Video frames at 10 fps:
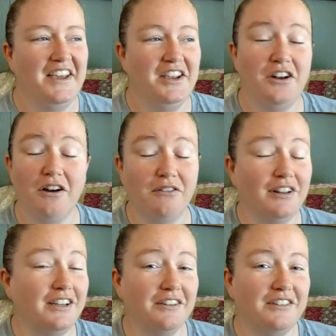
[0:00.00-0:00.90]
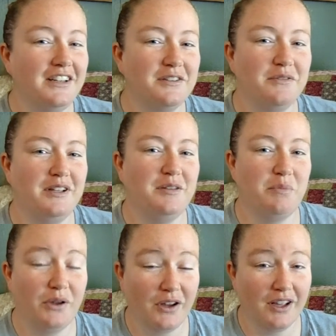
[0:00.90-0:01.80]
you know, I really don't need to read the
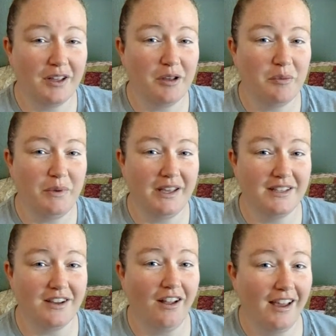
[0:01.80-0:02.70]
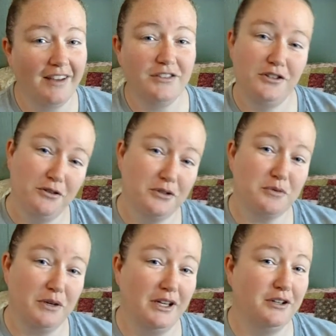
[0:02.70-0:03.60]
book because all I have to do is
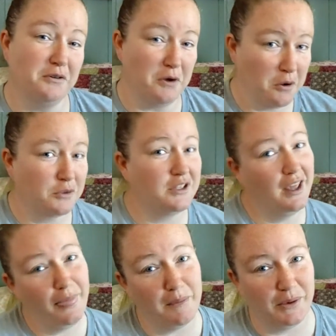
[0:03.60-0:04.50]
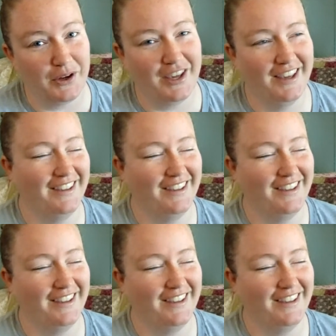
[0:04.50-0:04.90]
read your notes in the book.